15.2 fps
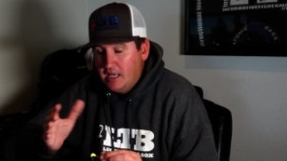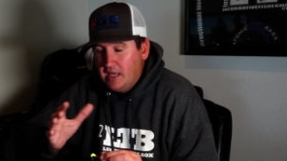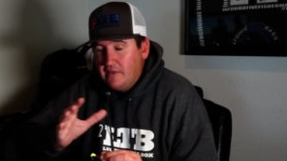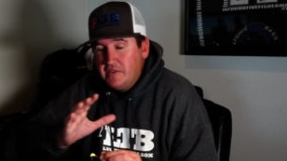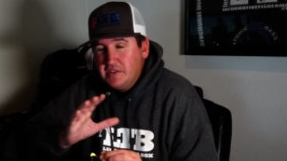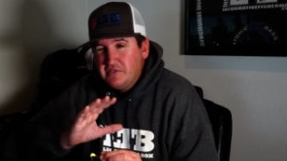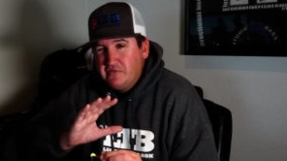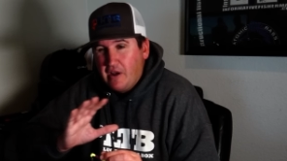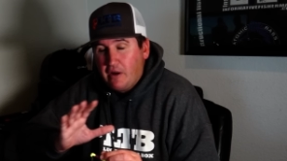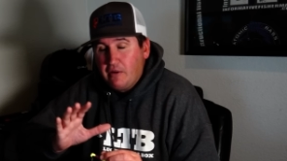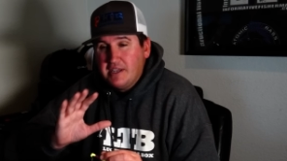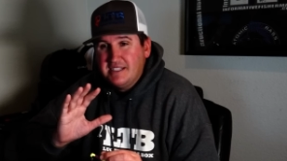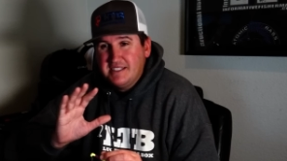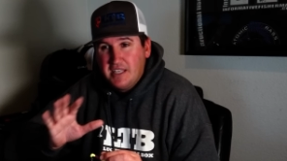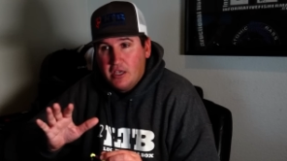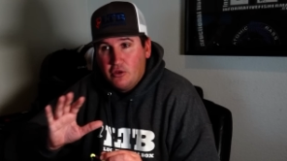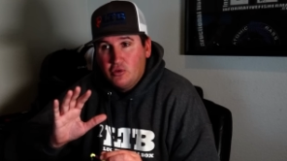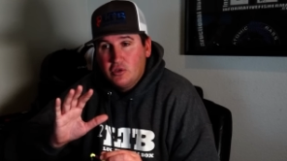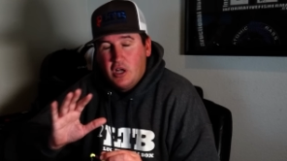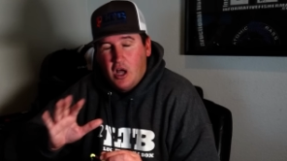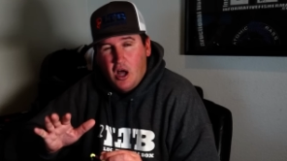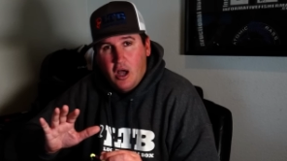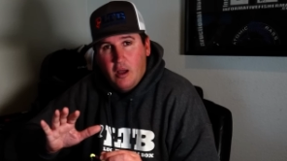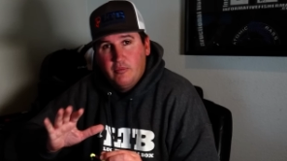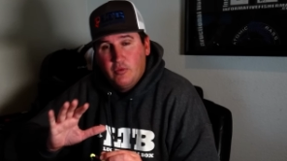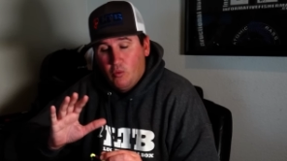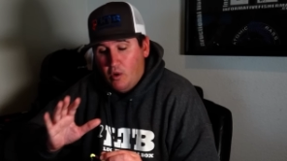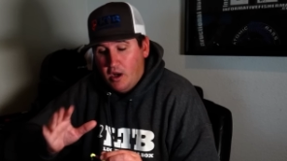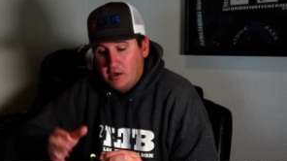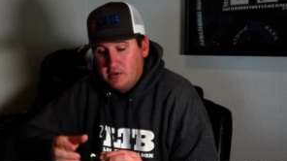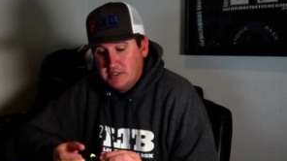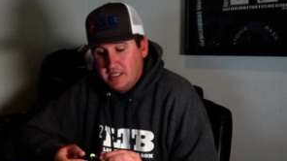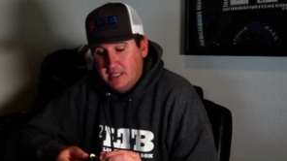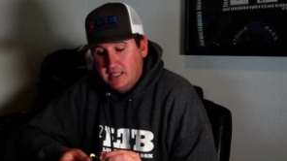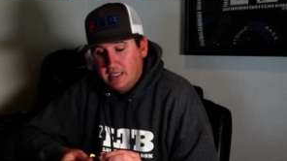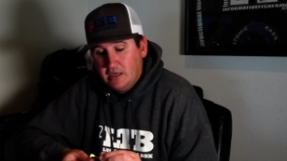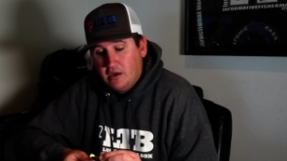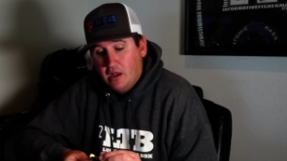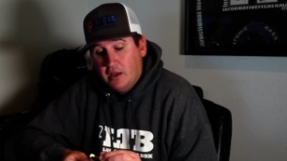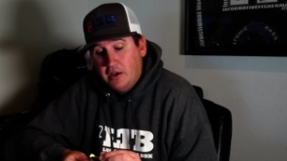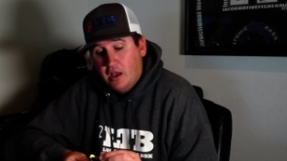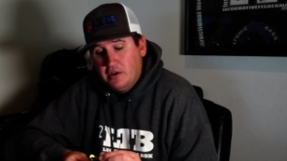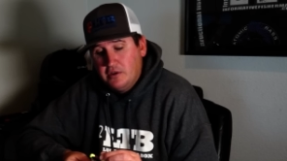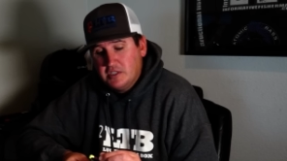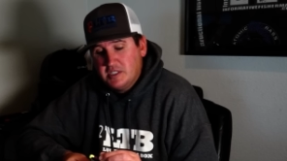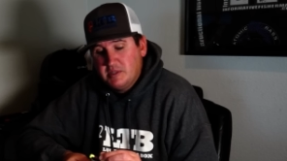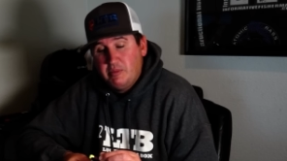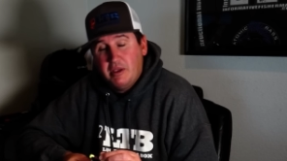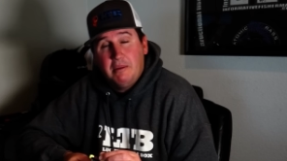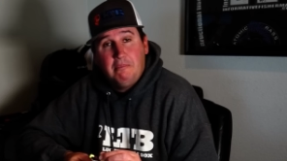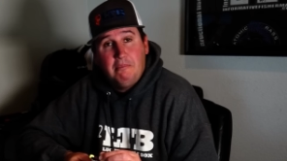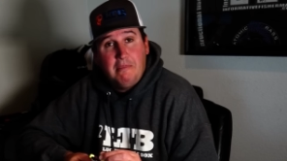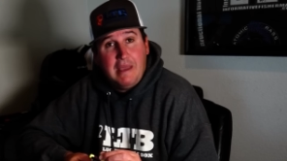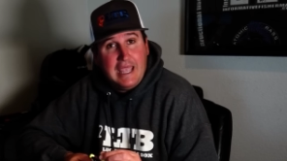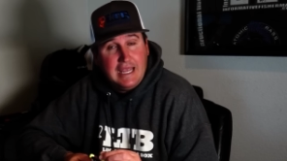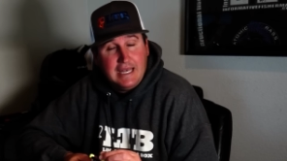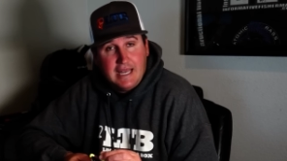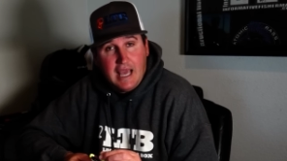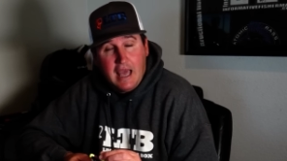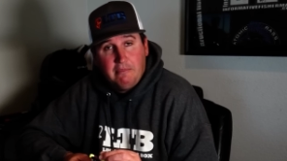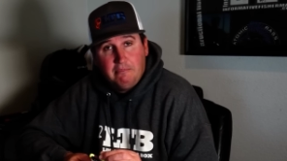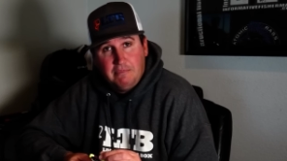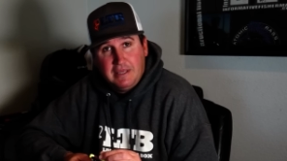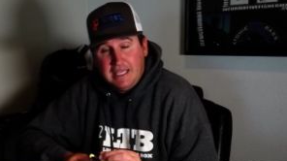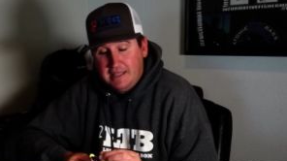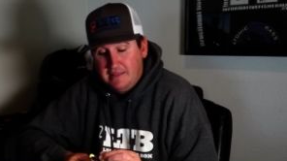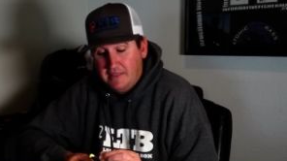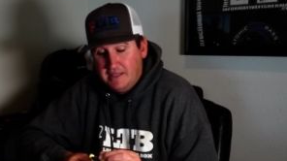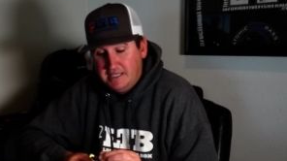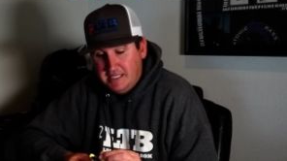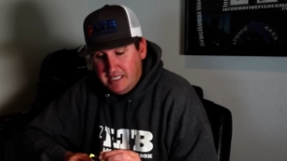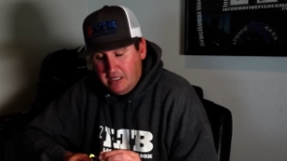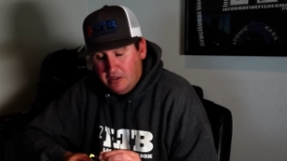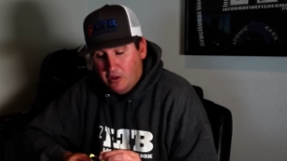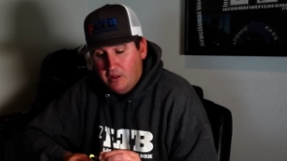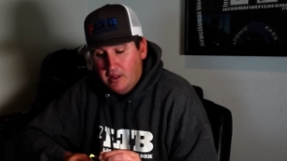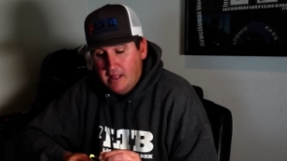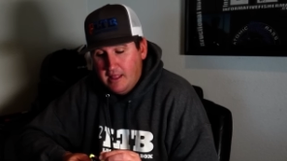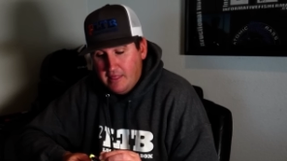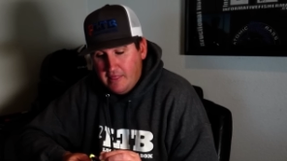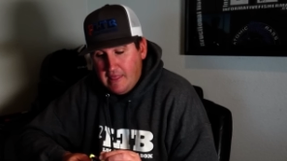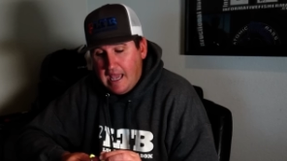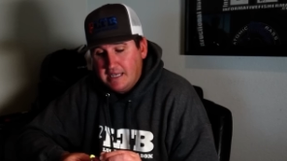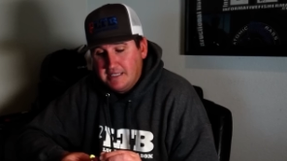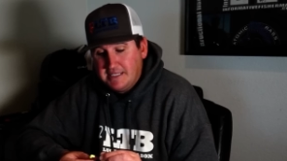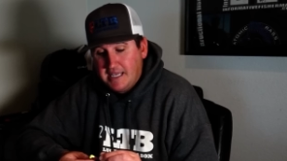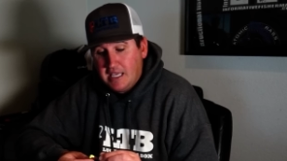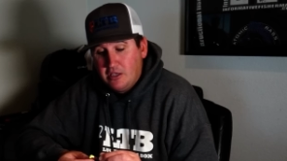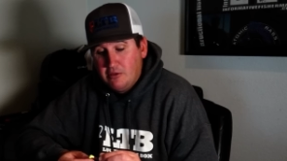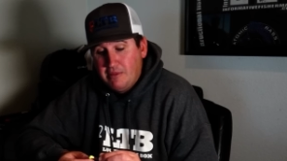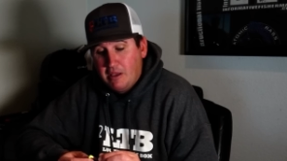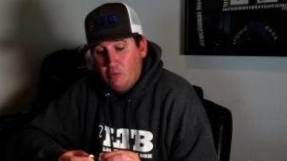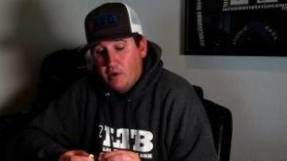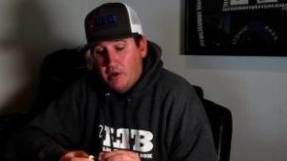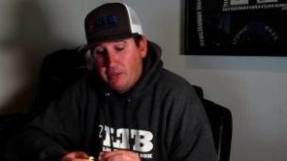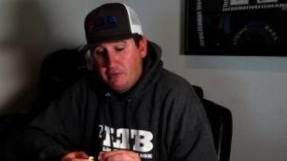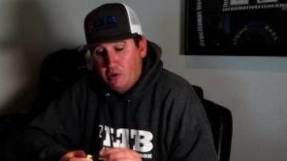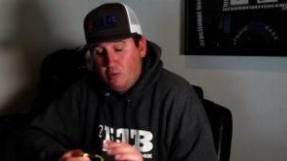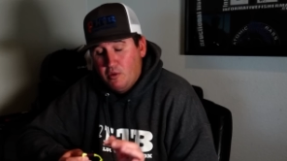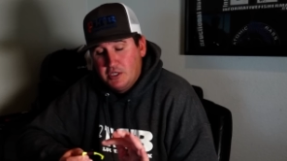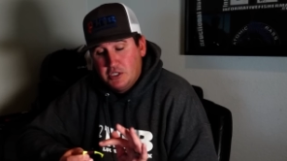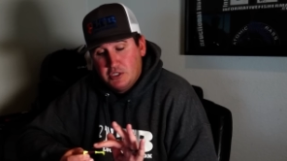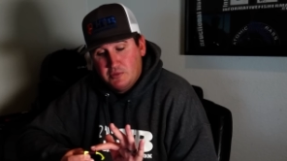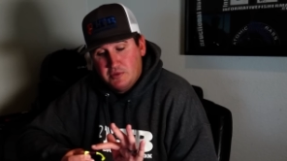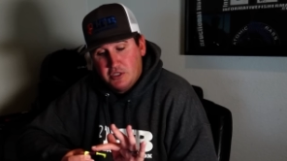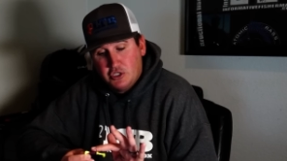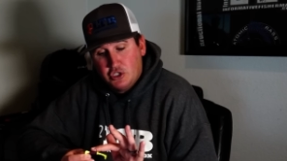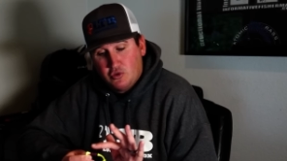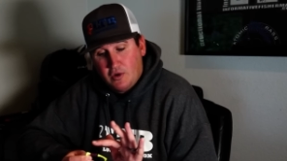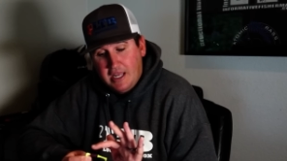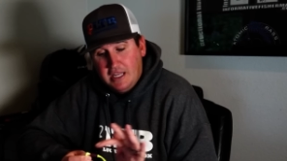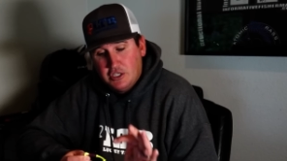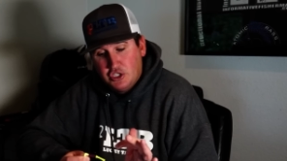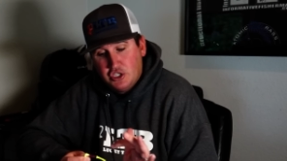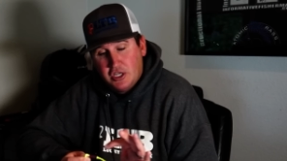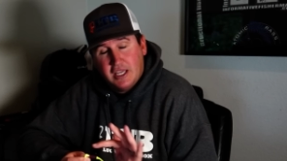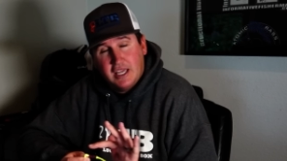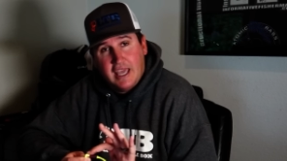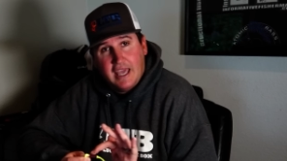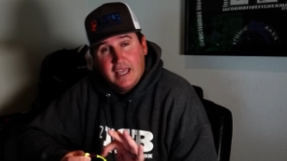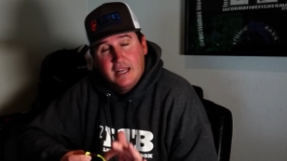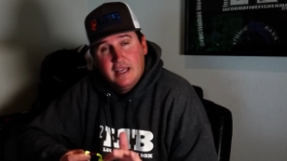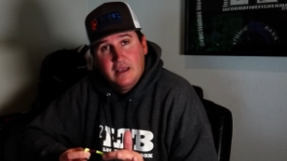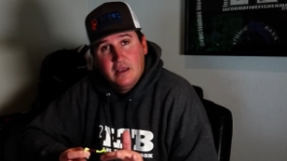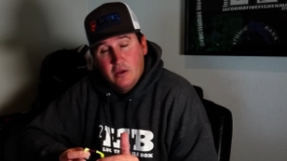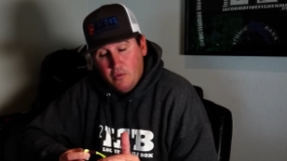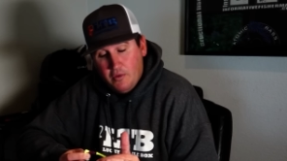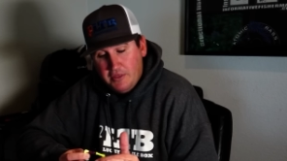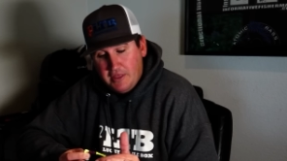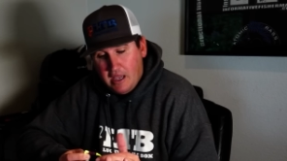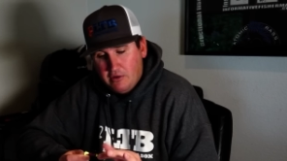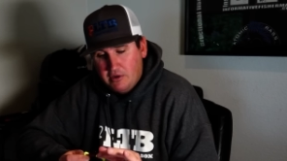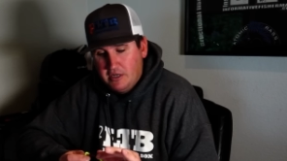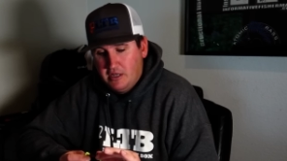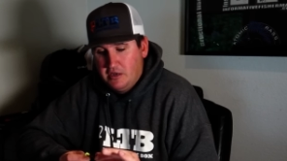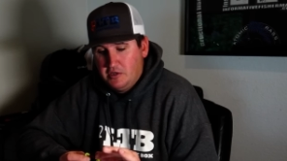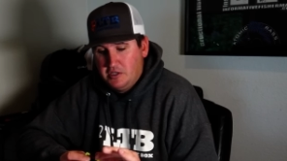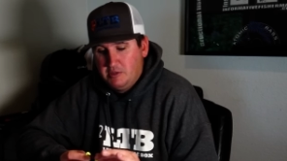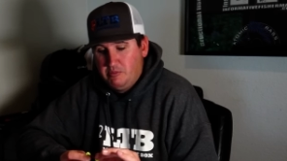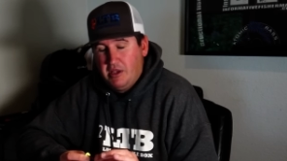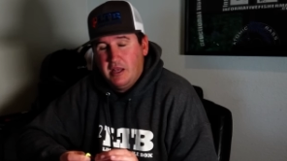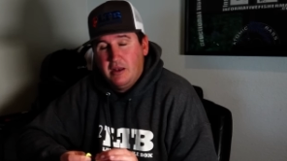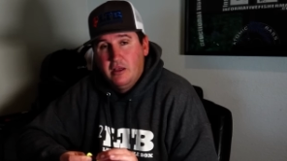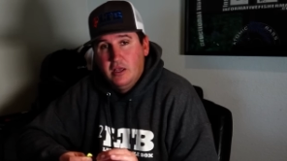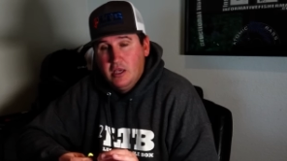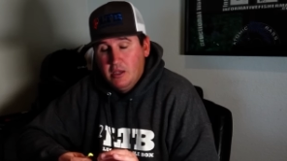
If it's very subtle, calm, the water's clear, an underspin may not be the deal that day. You may want to throw one just with a straight jig head without an underspin.